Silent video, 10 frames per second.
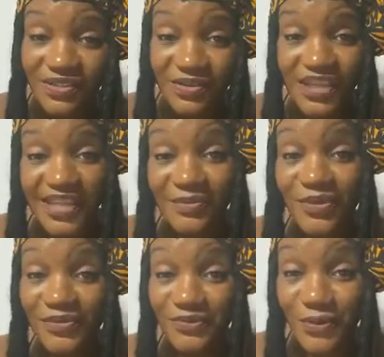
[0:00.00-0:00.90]
Okay, I'm
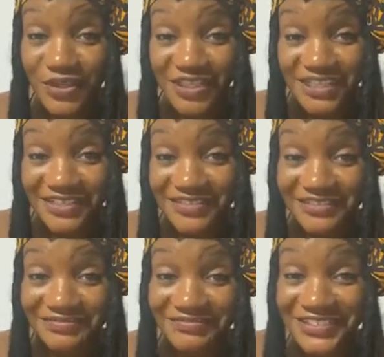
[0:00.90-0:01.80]
almost 40.
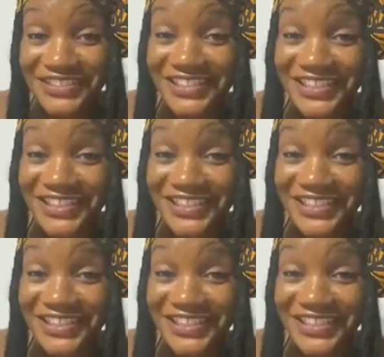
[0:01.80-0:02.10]
I